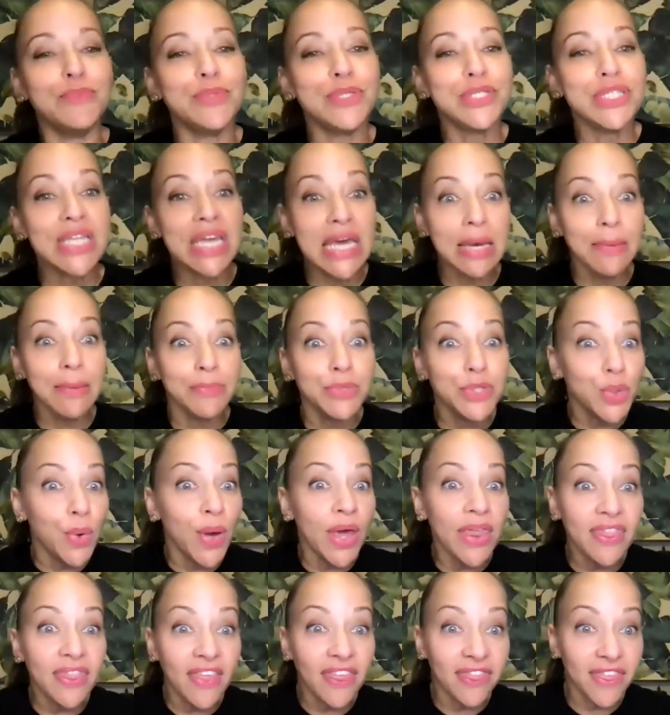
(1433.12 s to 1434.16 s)
keep
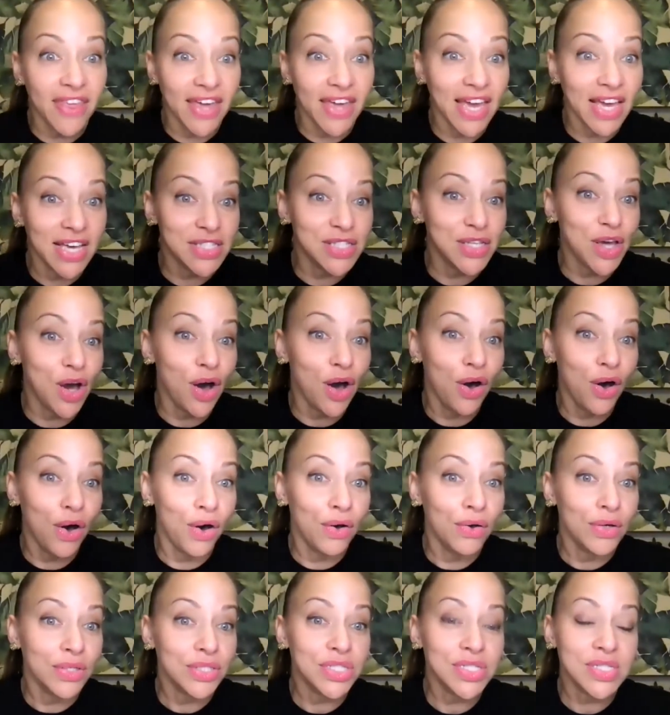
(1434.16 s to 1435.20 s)
doing the things,
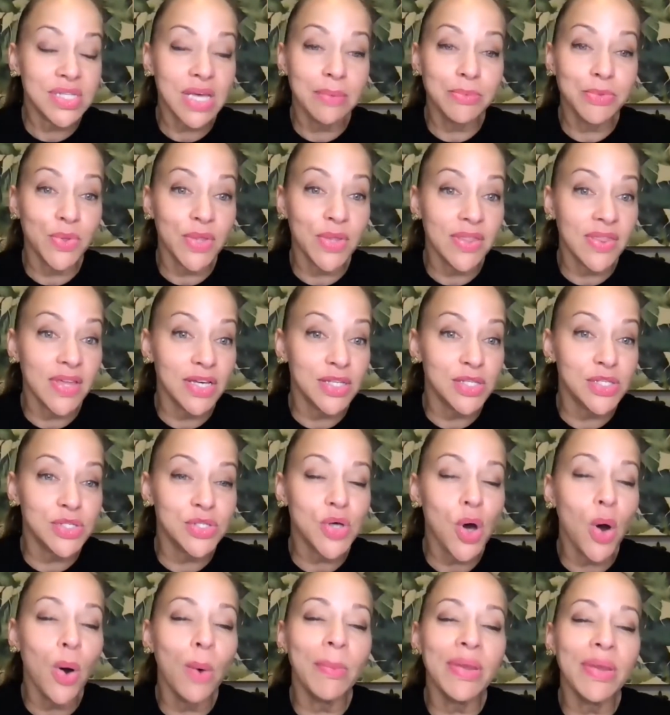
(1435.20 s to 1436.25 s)
y'all. Just keep doing the things.
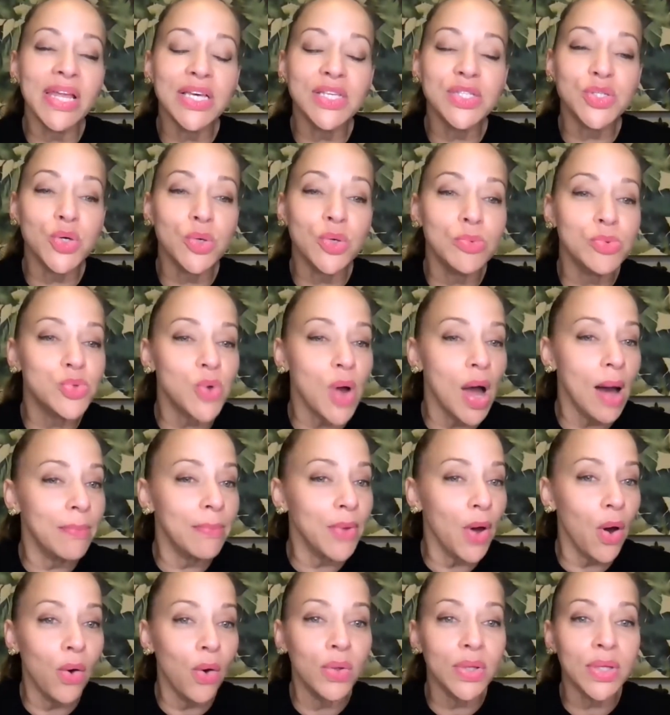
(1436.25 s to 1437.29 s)
So many Zooms where I'm
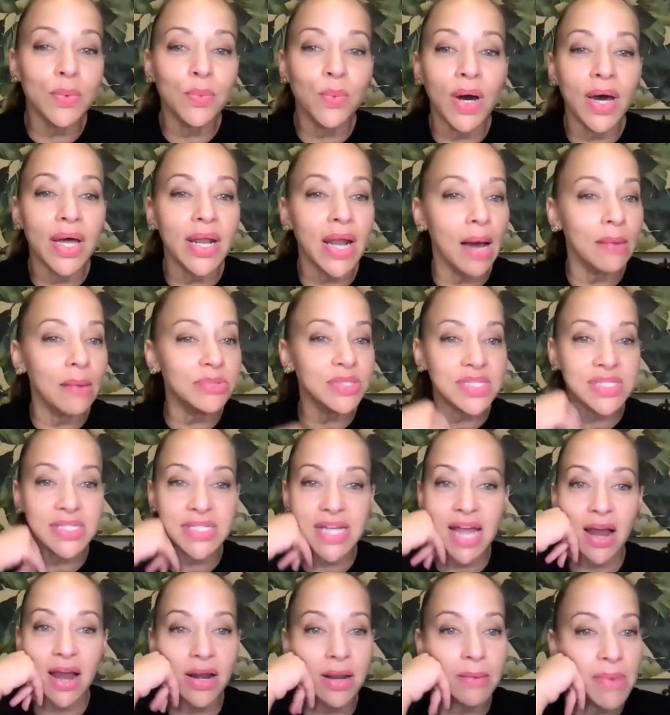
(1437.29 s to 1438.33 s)
the only one. I'm just
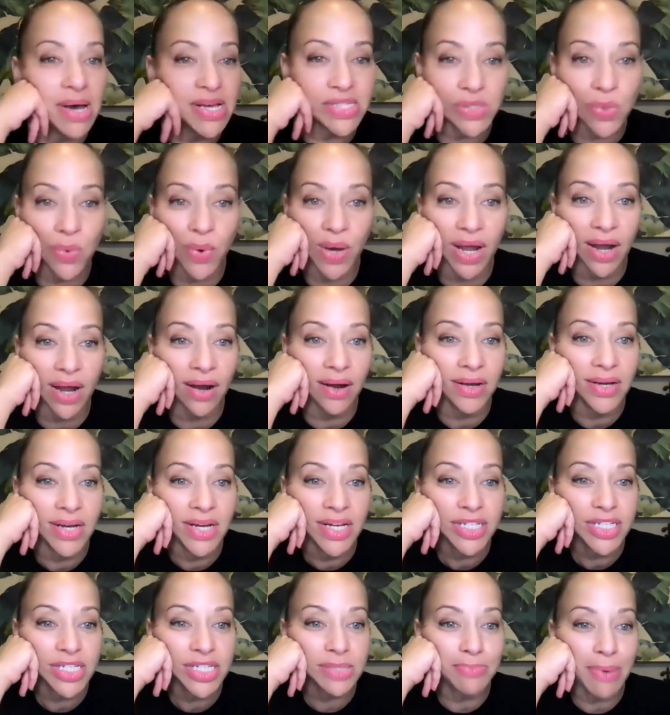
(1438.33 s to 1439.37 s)
staring at my square,
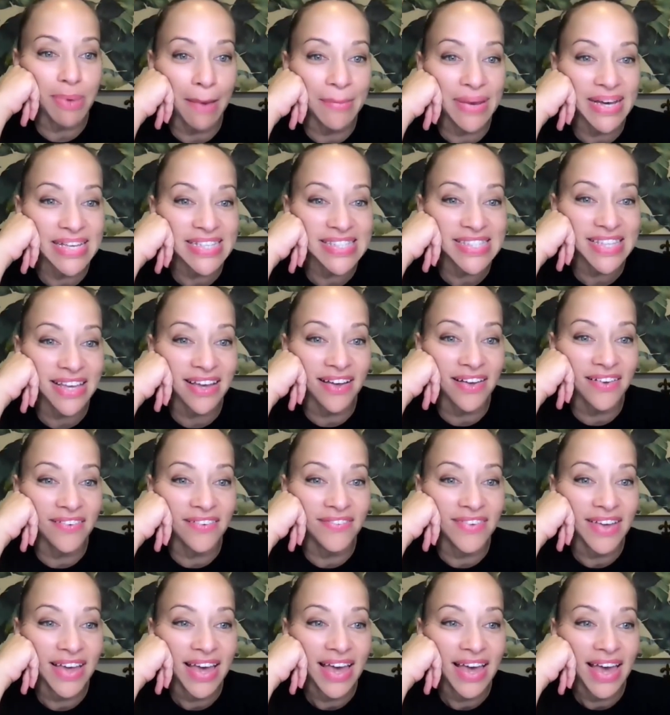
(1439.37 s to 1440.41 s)
just by myself.
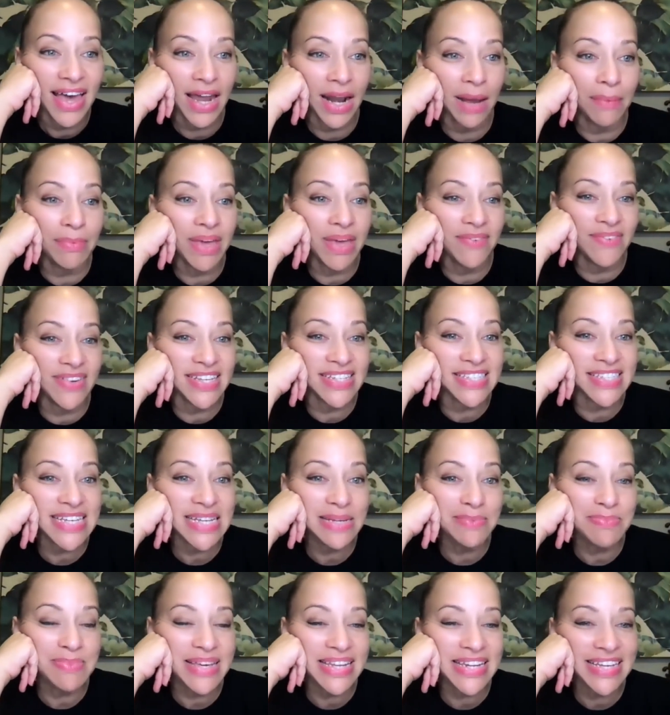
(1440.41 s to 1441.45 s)
And I'm giving it
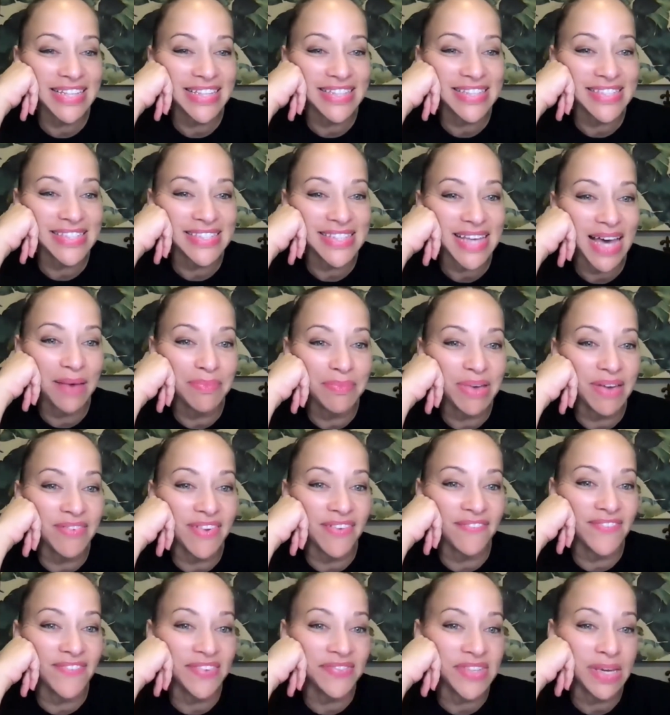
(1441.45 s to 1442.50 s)
10 minutes. I'm giving
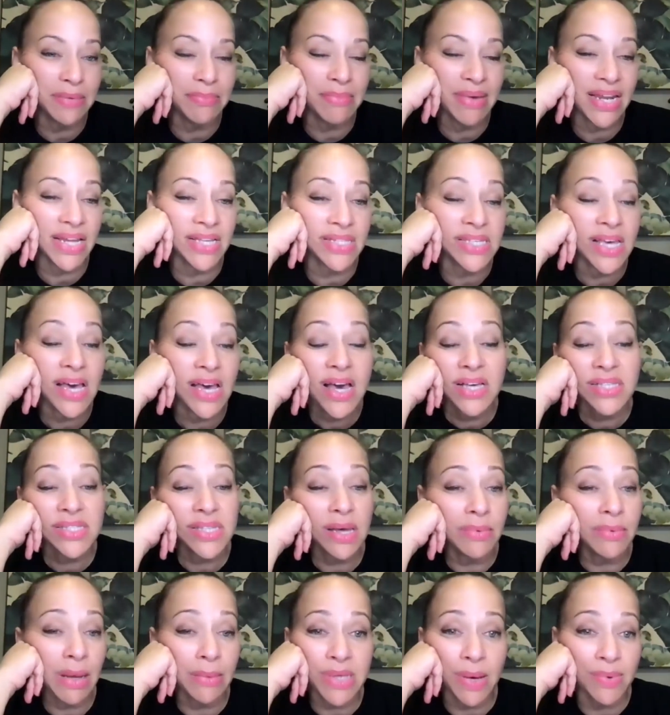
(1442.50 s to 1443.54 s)
it 15 minutes.
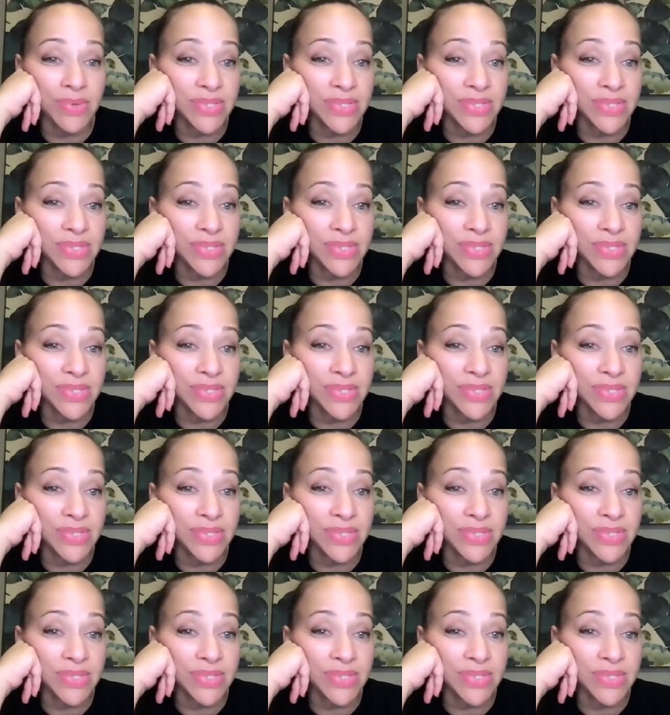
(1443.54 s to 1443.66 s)
Sometimes I was